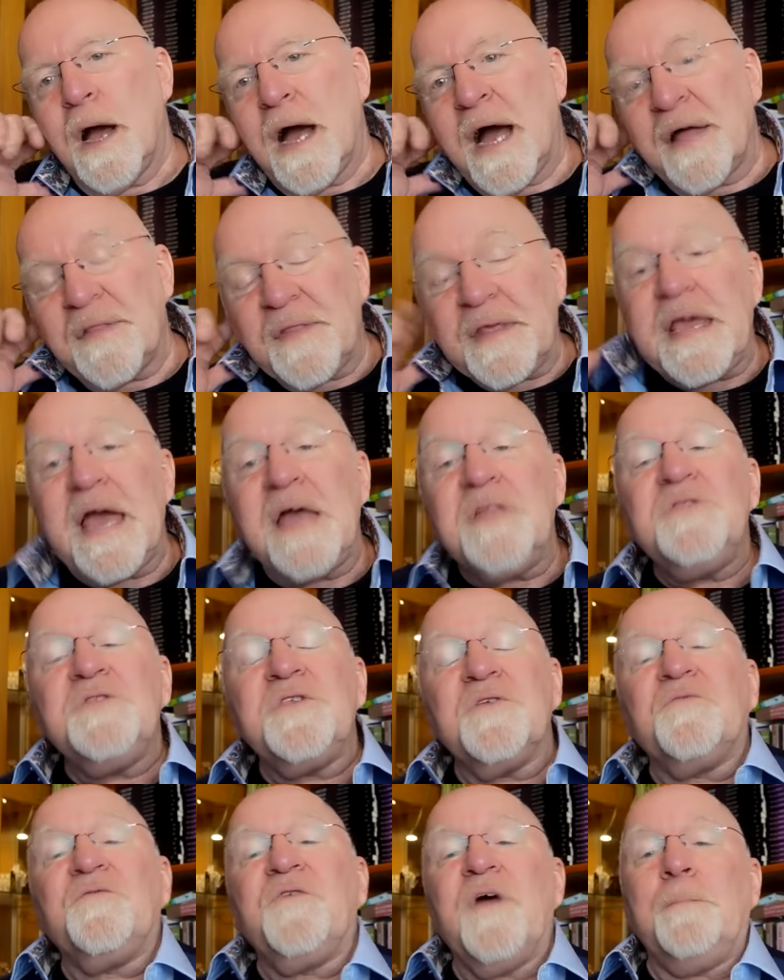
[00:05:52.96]
At the end
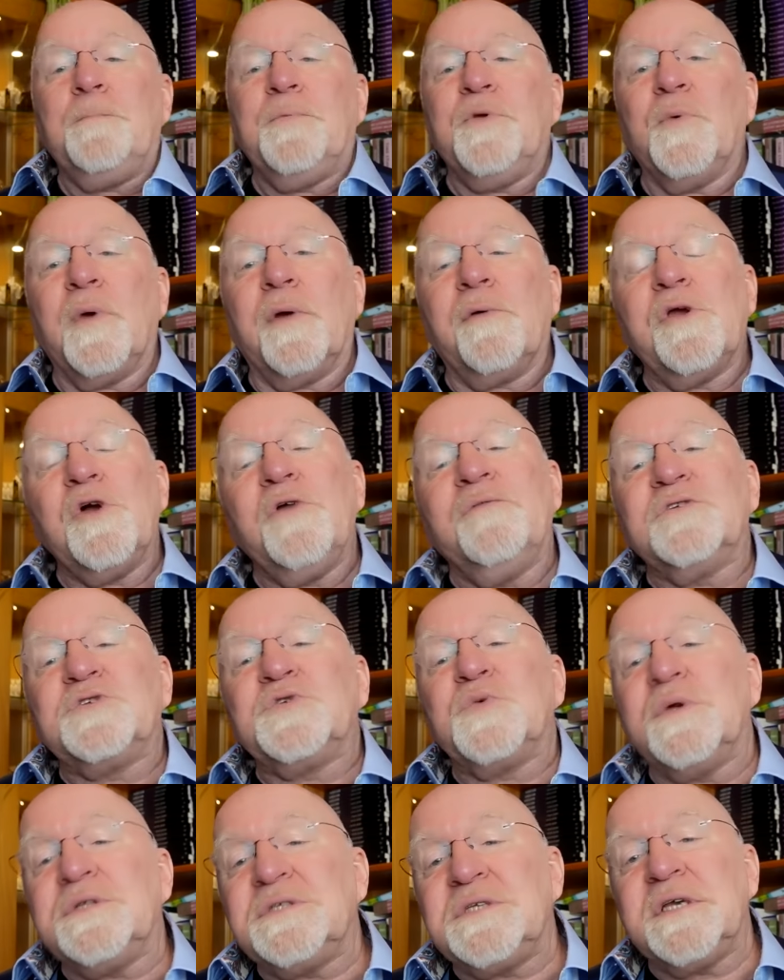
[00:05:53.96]
of February, on the
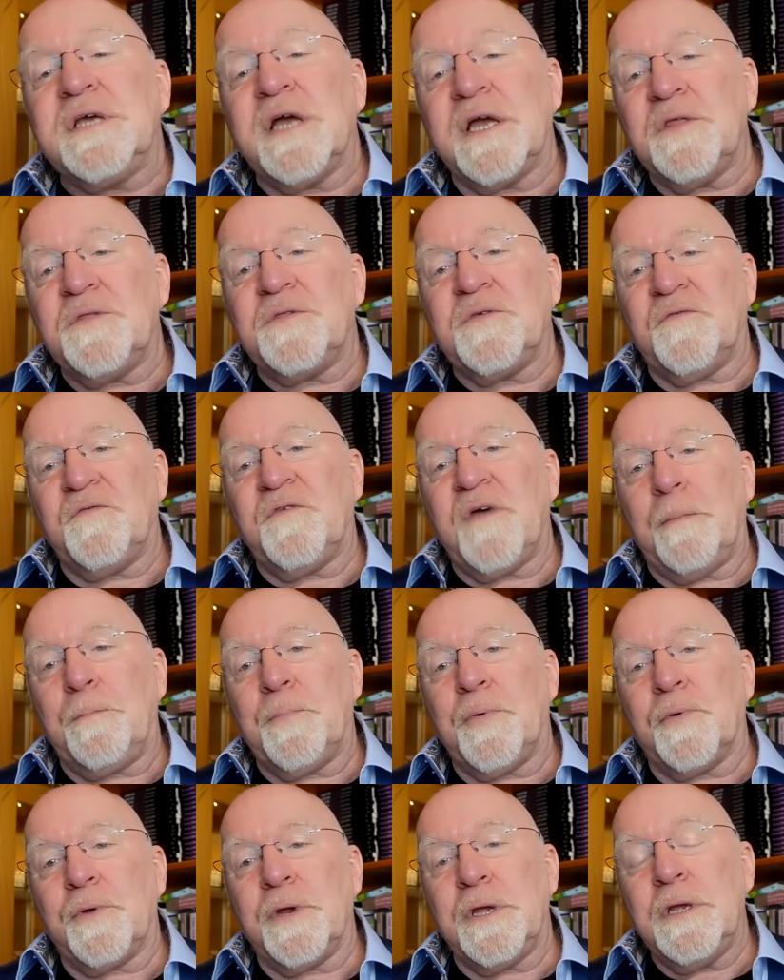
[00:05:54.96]
twenty-eighth of
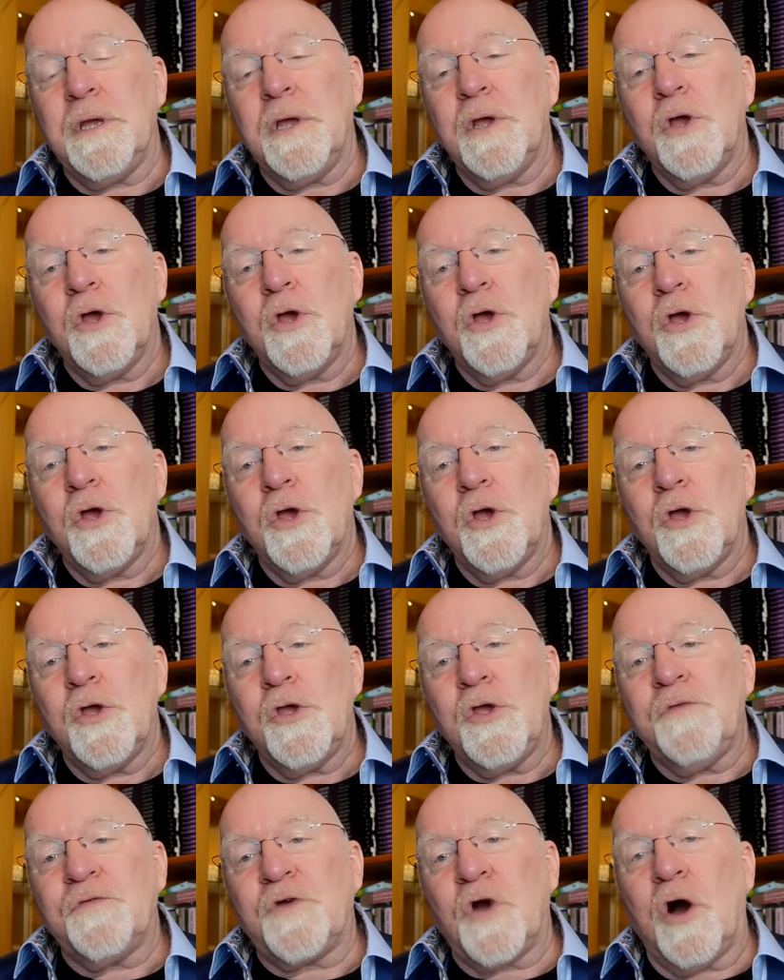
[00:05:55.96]
February,
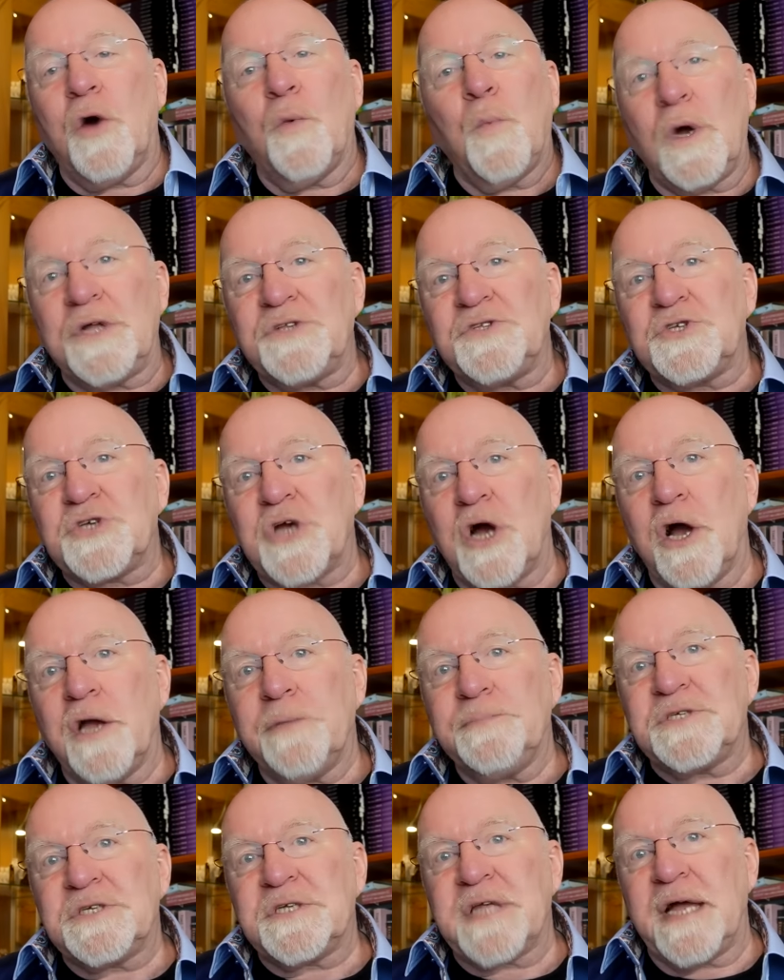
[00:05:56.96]
you've got a
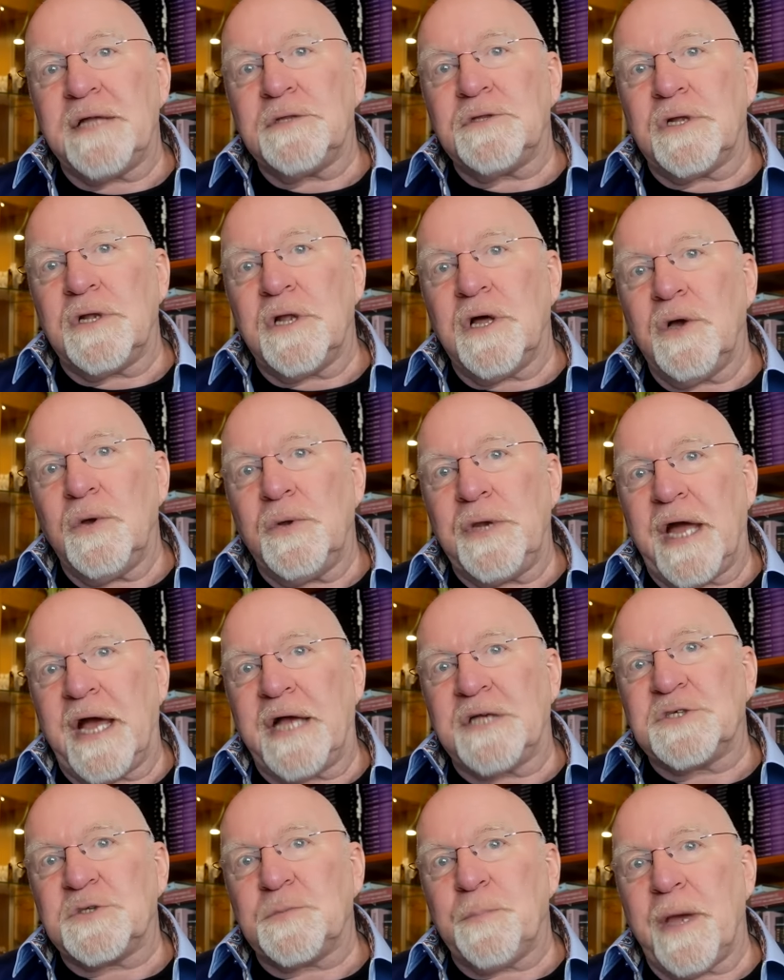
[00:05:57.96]
one-time standalone
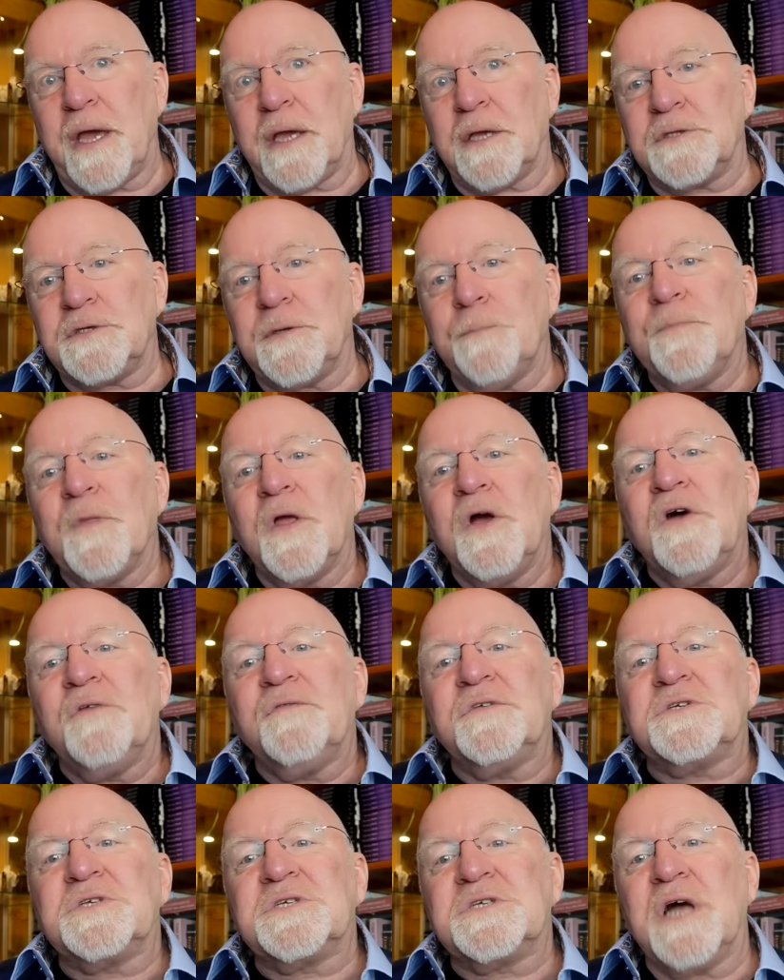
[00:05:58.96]
aspect.
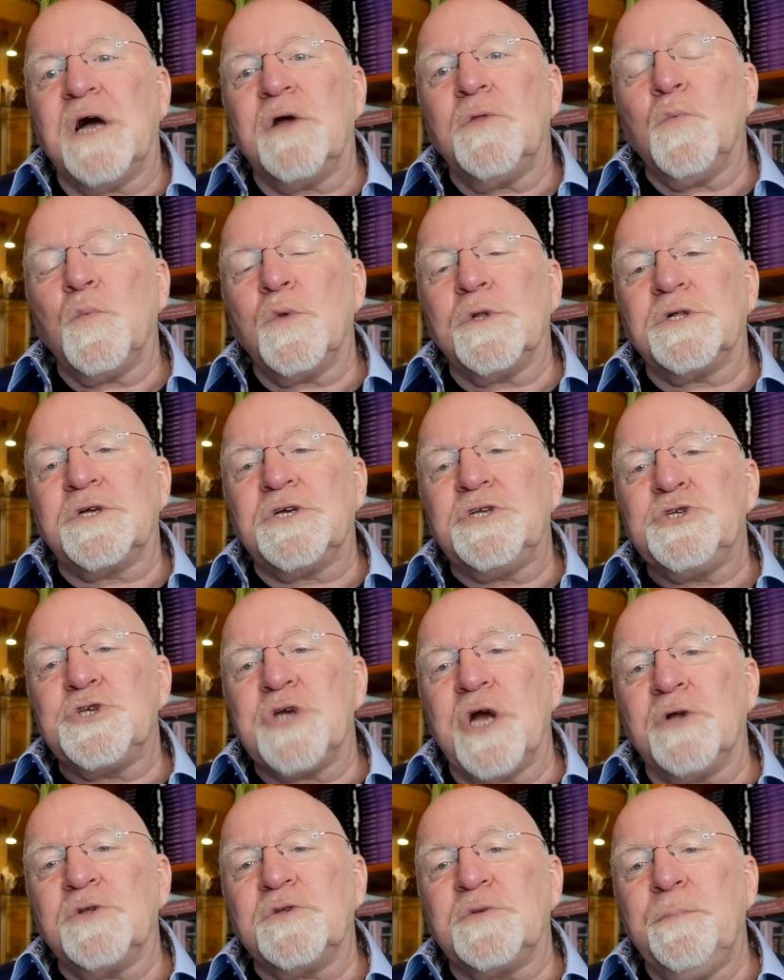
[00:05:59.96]
The Sun will
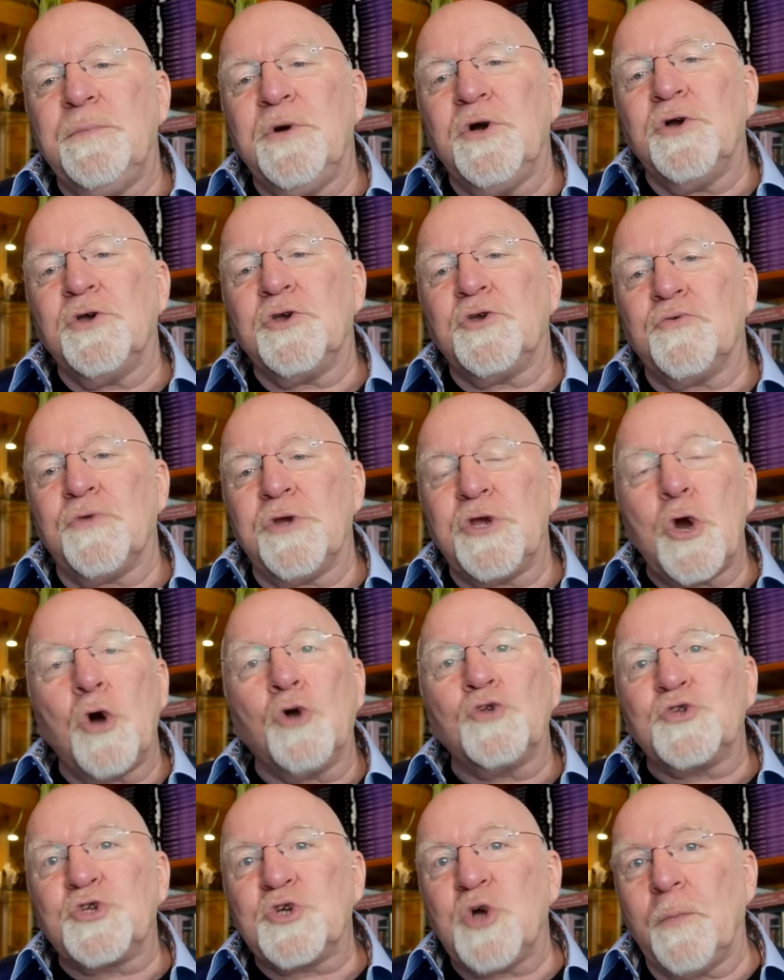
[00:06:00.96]
conjunct Mercury
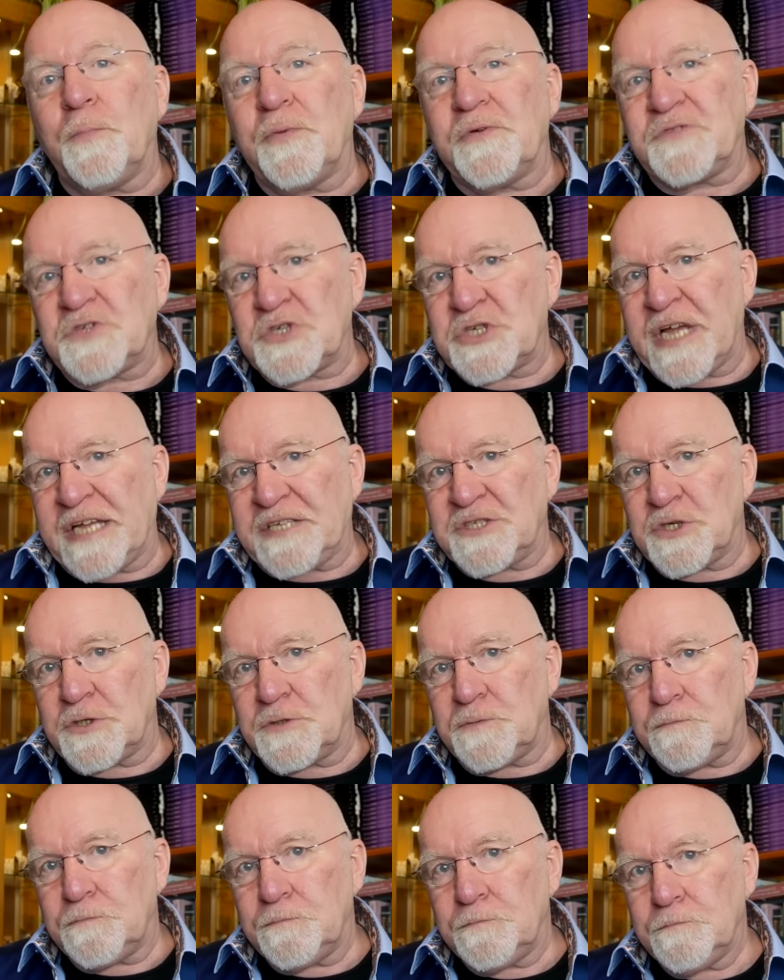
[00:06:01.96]
on top of
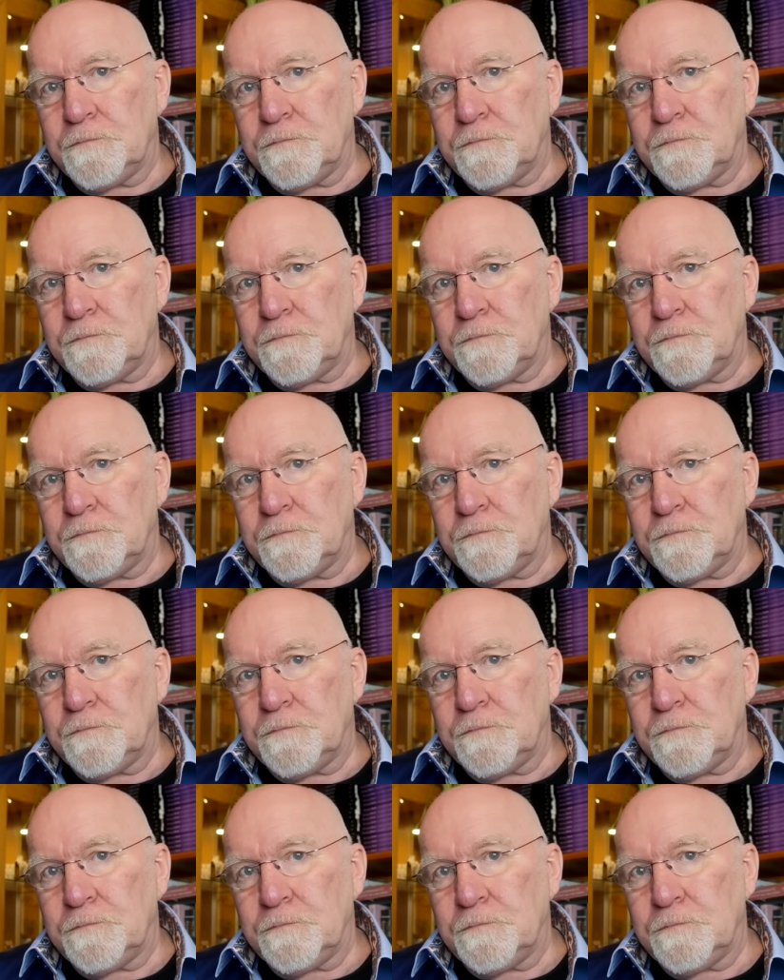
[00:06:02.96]
Saturn.